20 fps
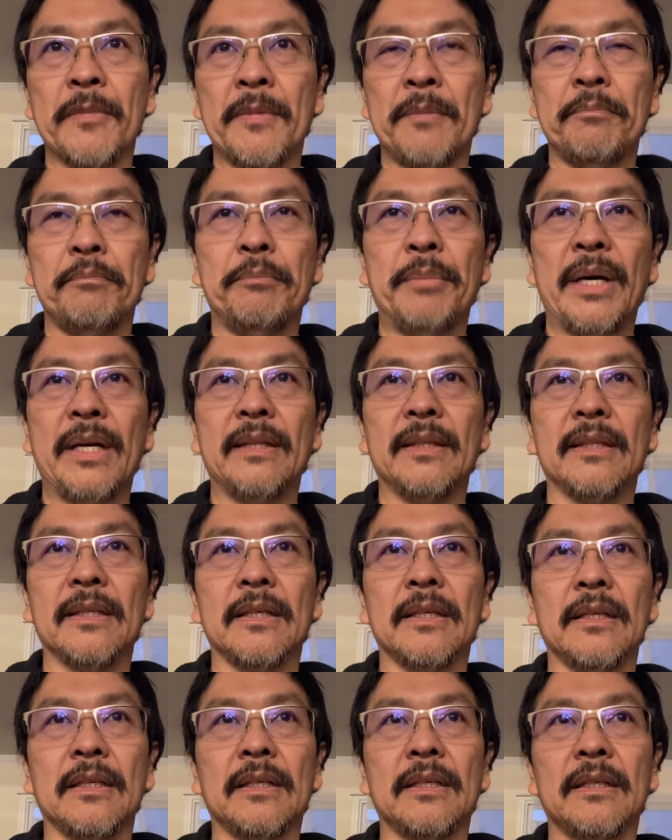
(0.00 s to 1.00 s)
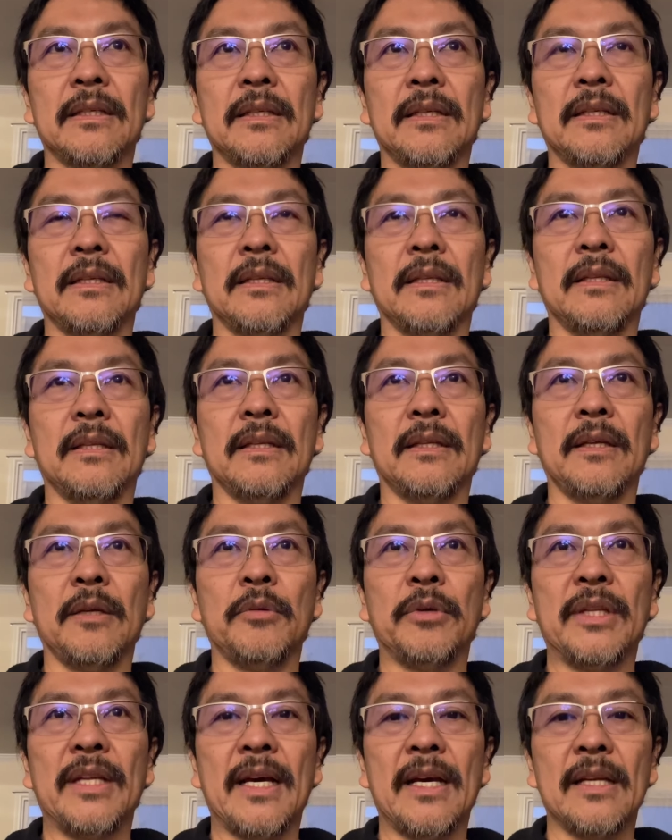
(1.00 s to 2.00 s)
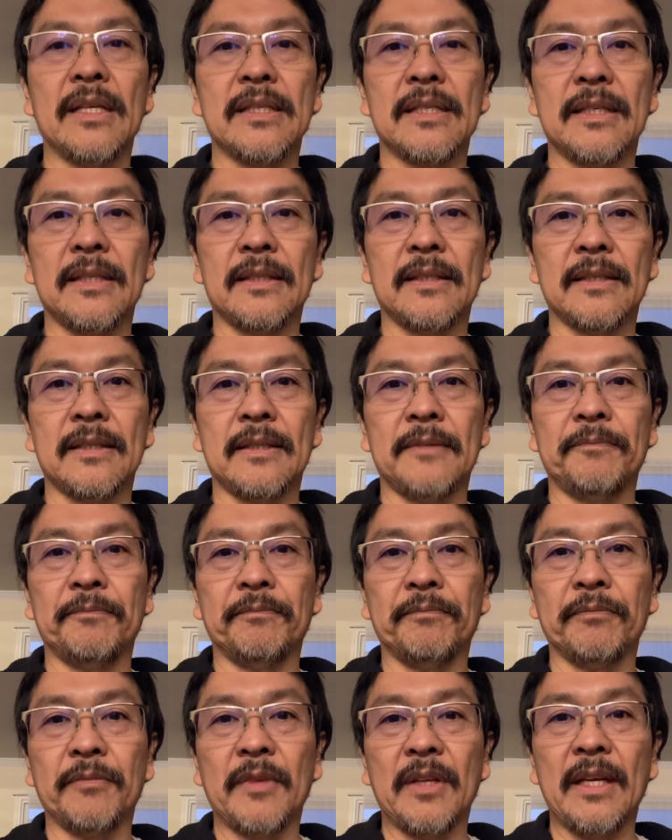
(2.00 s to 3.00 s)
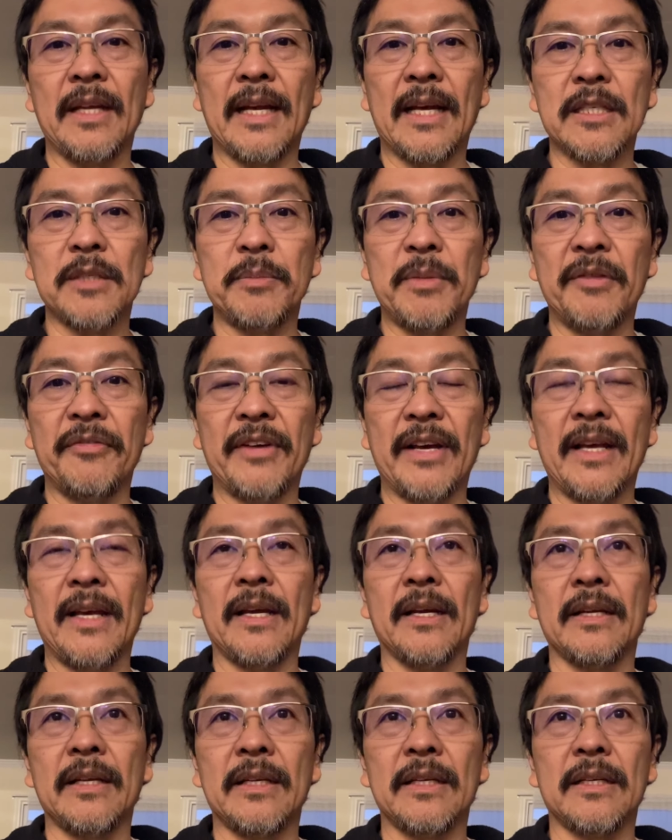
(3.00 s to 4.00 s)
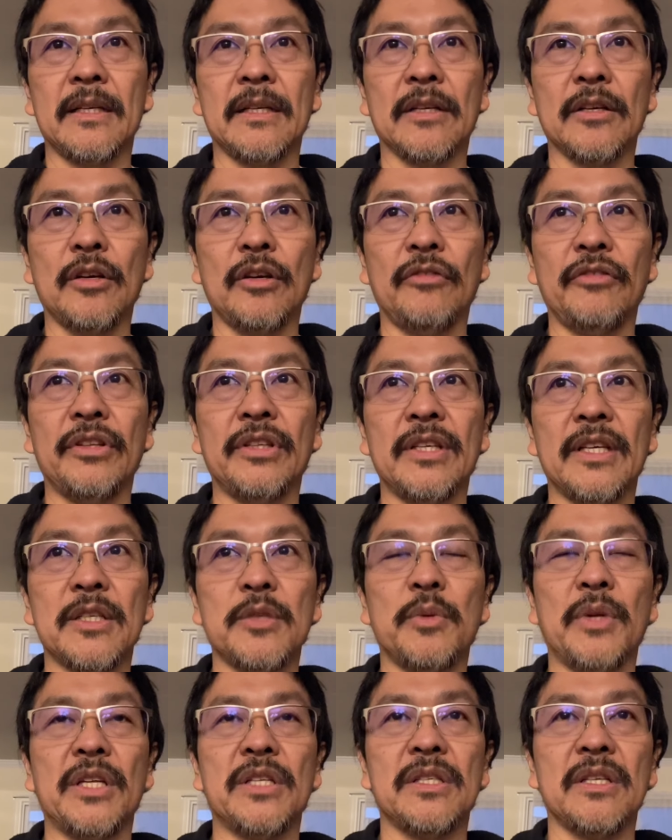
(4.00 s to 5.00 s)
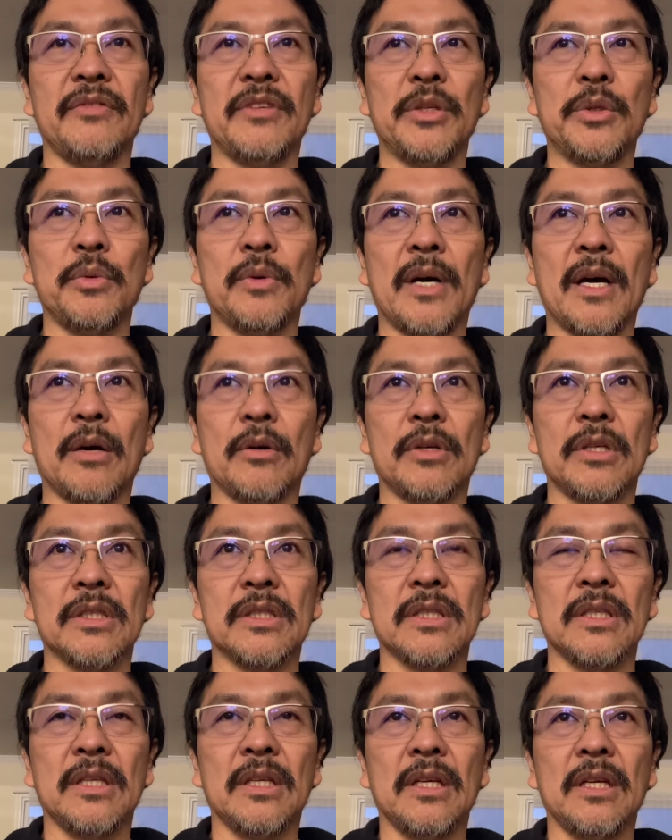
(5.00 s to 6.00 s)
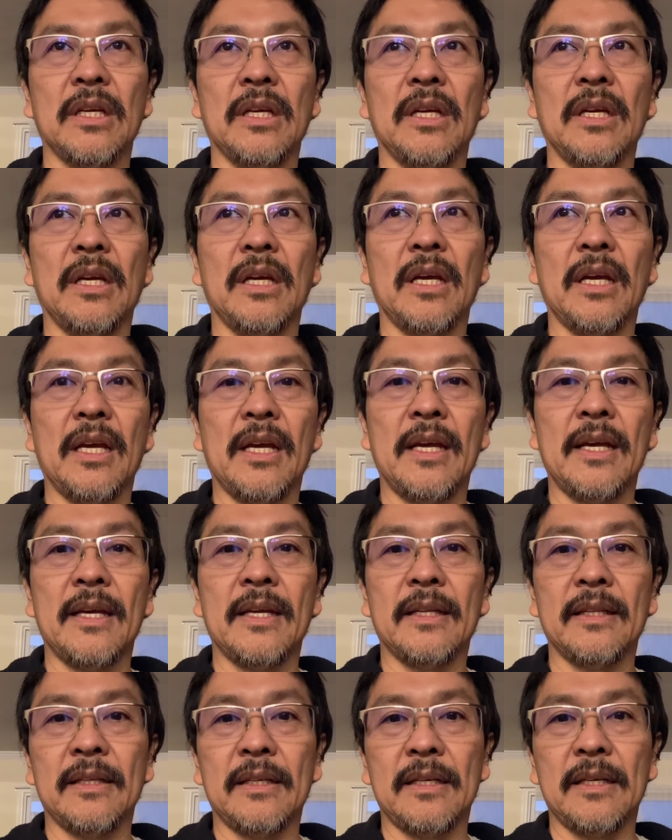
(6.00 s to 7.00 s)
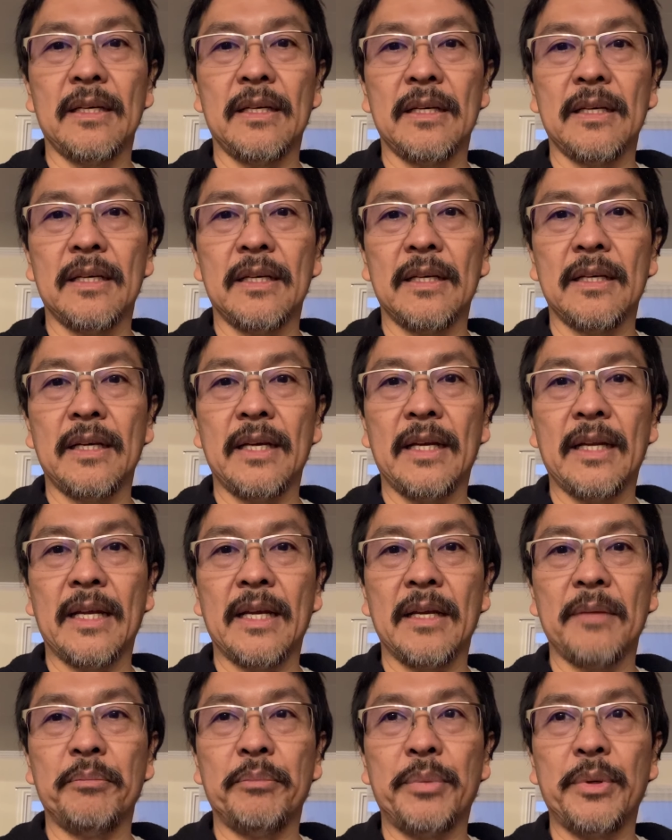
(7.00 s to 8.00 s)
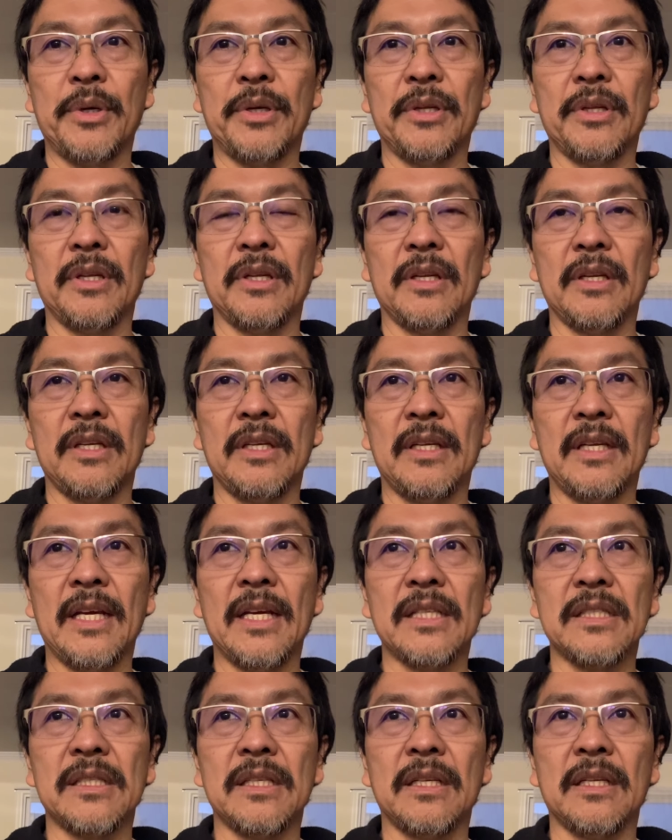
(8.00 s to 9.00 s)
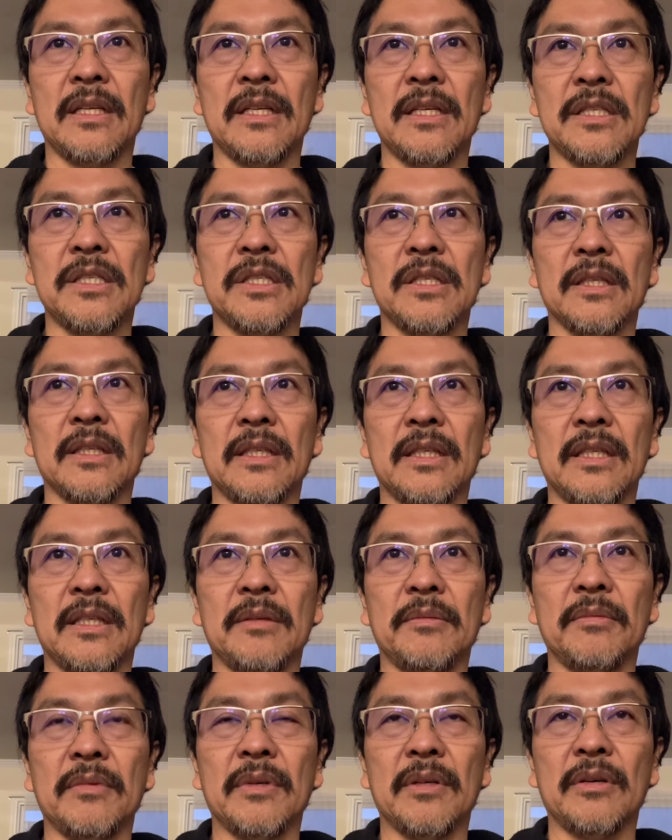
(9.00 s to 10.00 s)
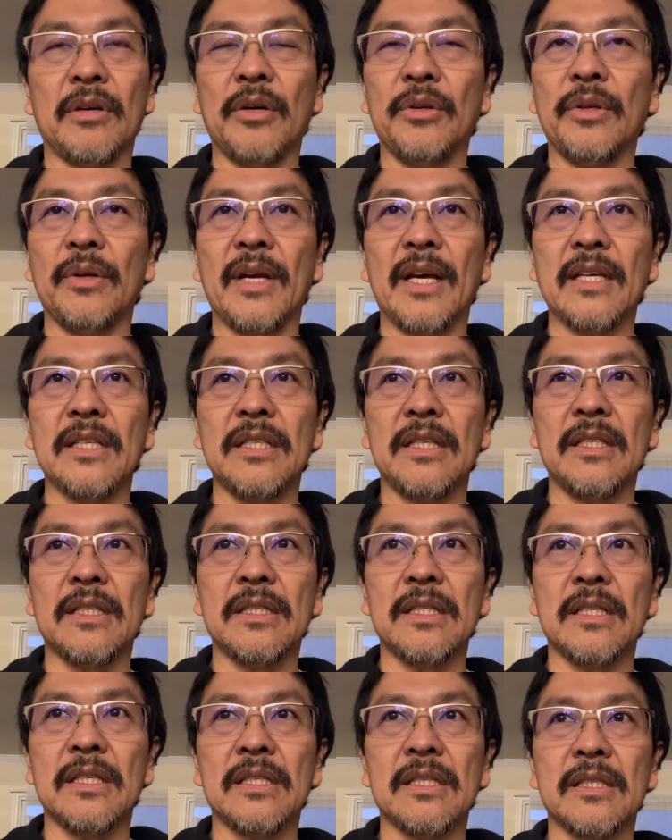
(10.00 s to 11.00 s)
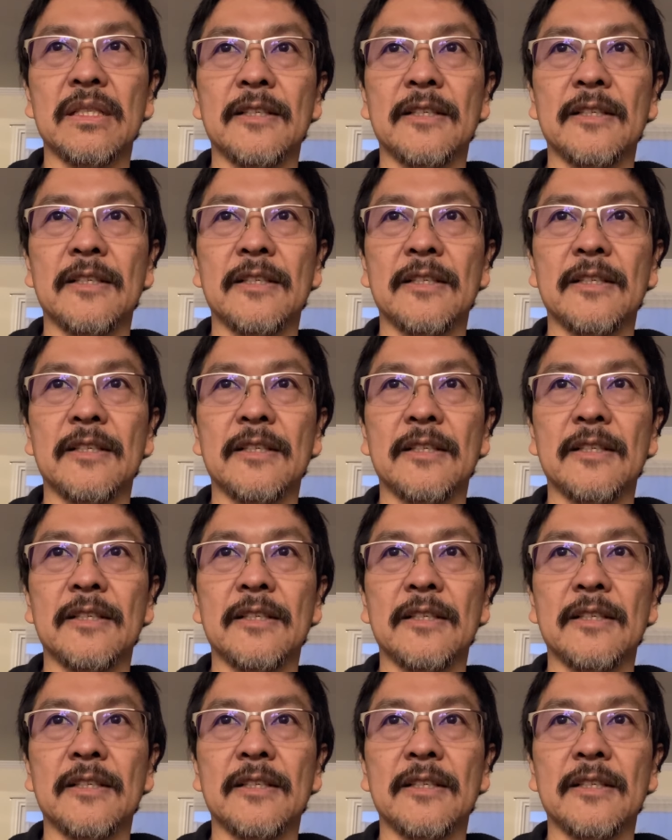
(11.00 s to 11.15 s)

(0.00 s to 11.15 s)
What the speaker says: but the thing with that is that it asked me if I had a COVID test within 72 hours, and I put yes initially. Oh no, actually it says